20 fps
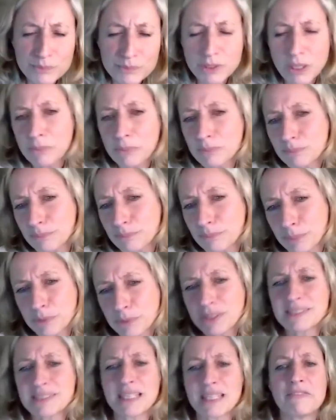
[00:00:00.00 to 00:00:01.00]
some
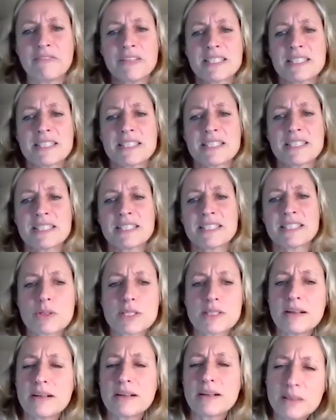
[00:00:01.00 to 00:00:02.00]
put self-esteem on the
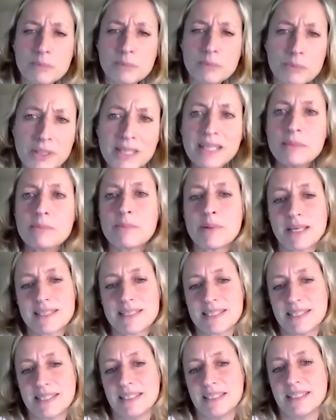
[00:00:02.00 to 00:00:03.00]
side, bring
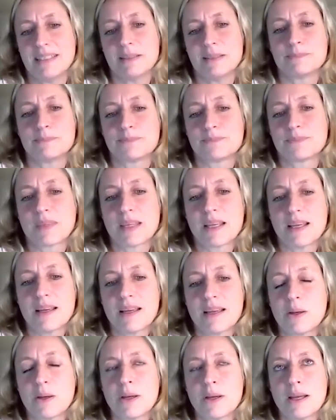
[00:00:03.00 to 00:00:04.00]
empathy in.
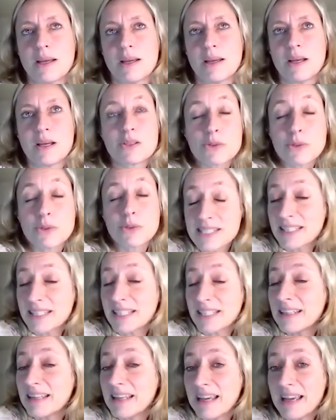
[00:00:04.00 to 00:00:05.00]
Uh, so it's
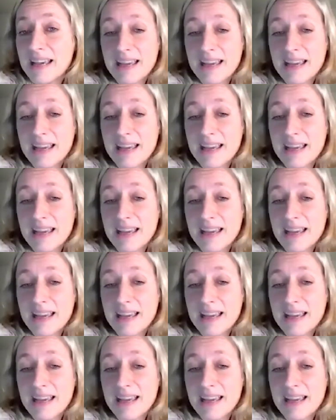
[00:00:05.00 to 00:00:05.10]
in